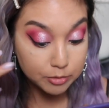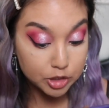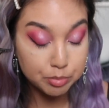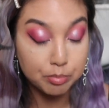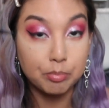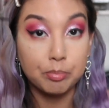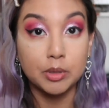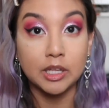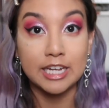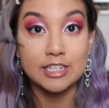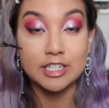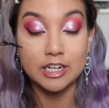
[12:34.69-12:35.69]
just
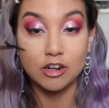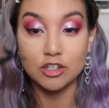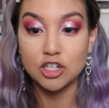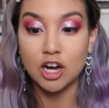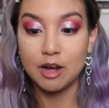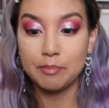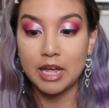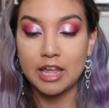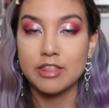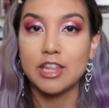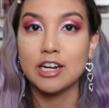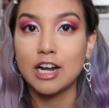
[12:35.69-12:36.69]
place it on top
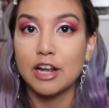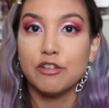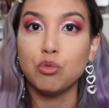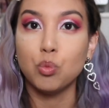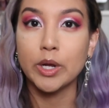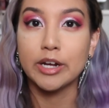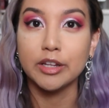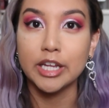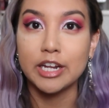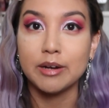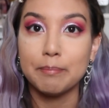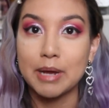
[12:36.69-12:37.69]
and then kind of wiggle
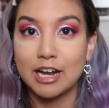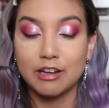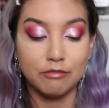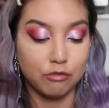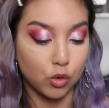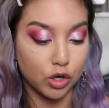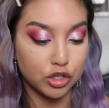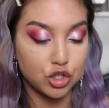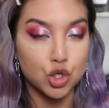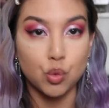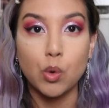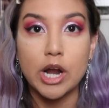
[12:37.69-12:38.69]
it back and forth
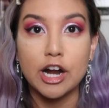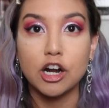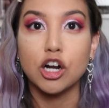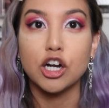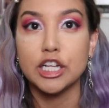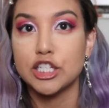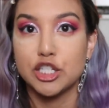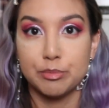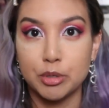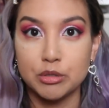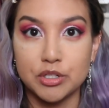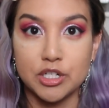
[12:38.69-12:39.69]
to where it's
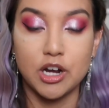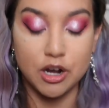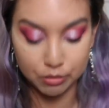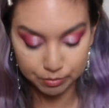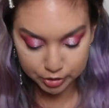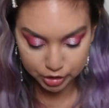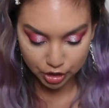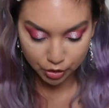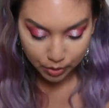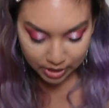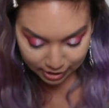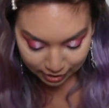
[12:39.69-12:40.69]
supposed to go.
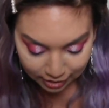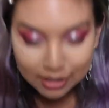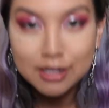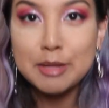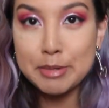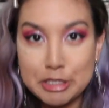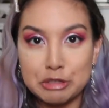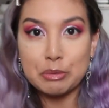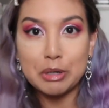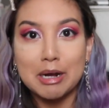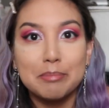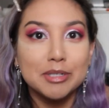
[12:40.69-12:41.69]
So let me
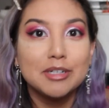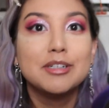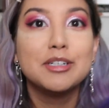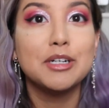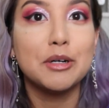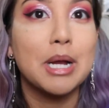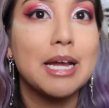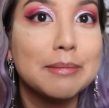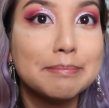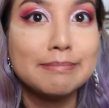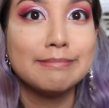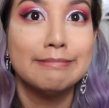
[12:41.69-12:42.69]
scoot up. Okay.
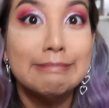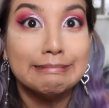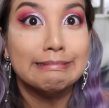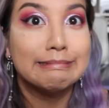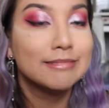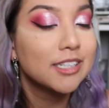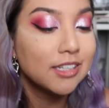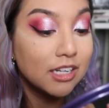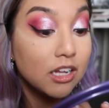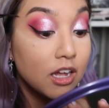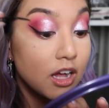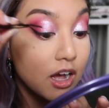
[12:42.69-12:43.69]
Ooh.
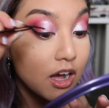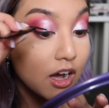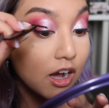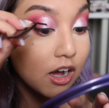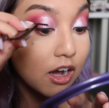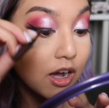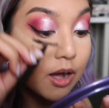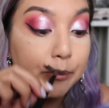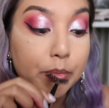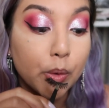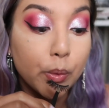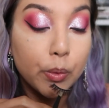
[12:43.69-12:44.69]

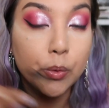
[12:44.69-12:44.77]
I